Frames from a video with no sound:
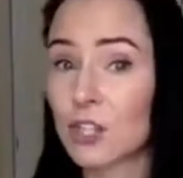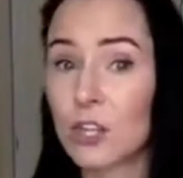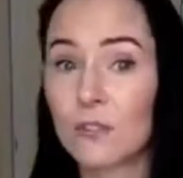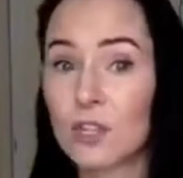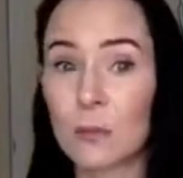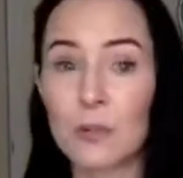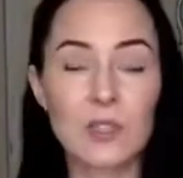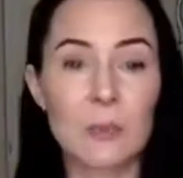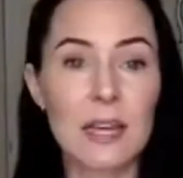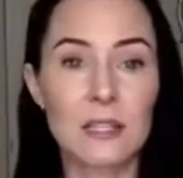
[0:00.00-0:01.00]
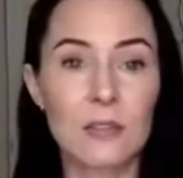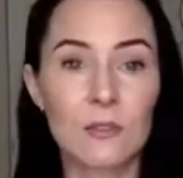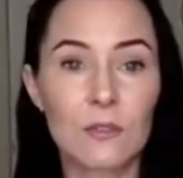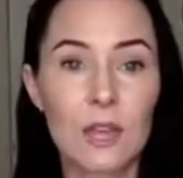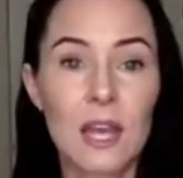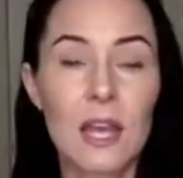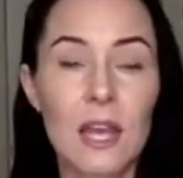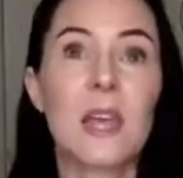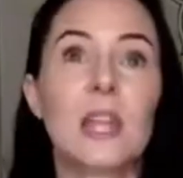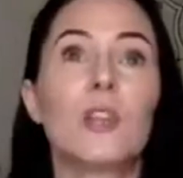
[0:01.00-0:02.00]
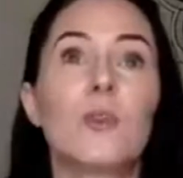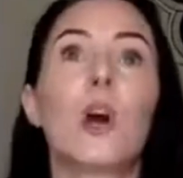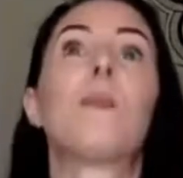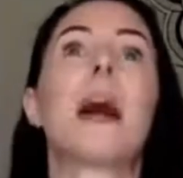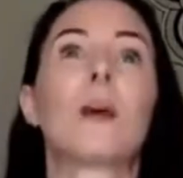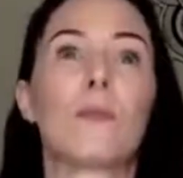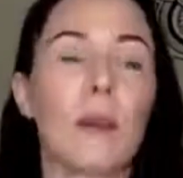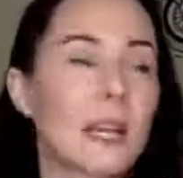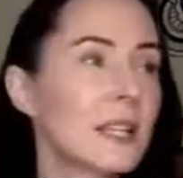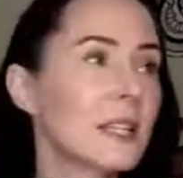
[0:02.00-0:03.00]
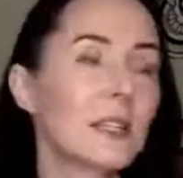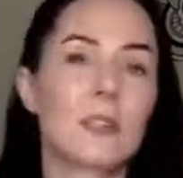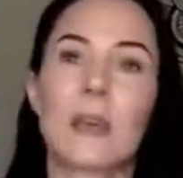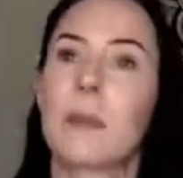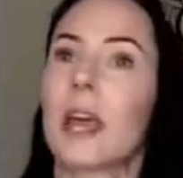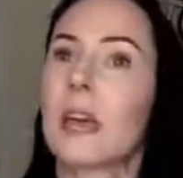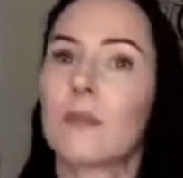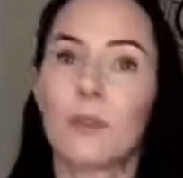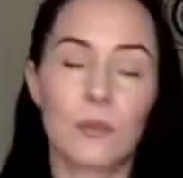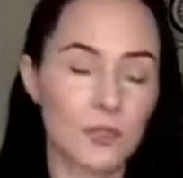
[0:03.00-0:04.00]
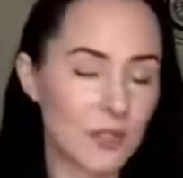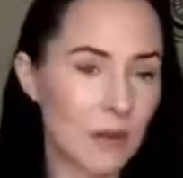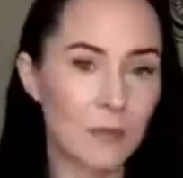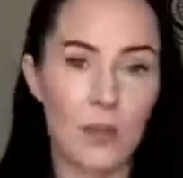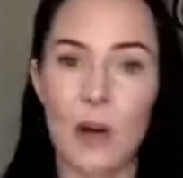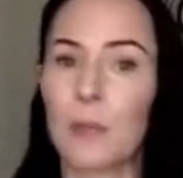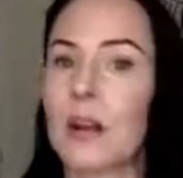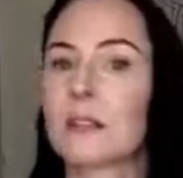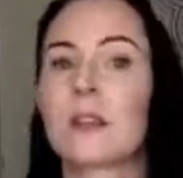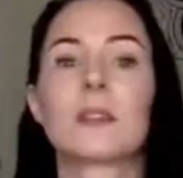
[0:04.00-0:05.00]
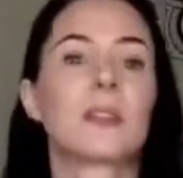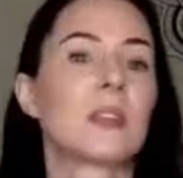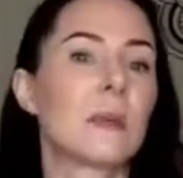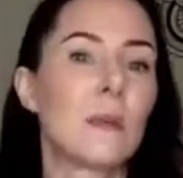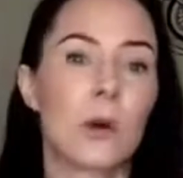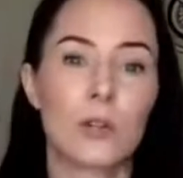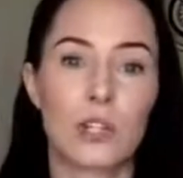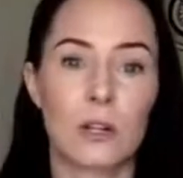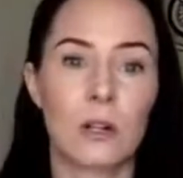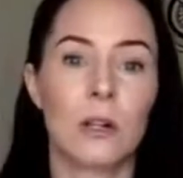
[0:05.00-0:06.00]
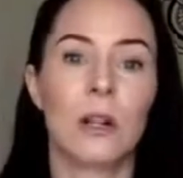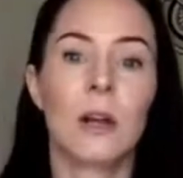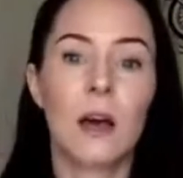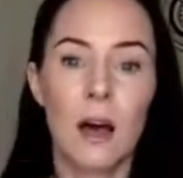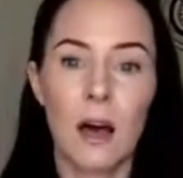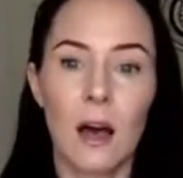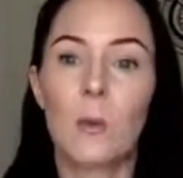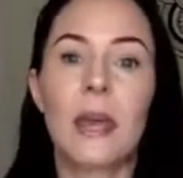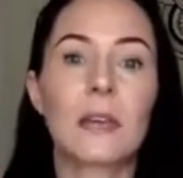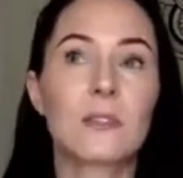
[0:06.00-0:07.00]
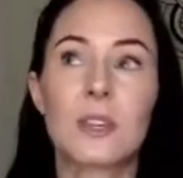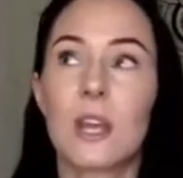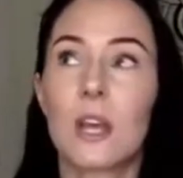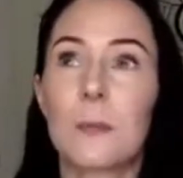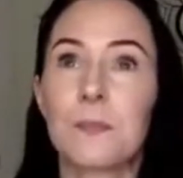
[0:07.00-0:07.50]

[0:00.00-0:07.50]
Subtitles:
to shift your perspective. And you go back right into the same behavior, the same thought process, the same emotional waves,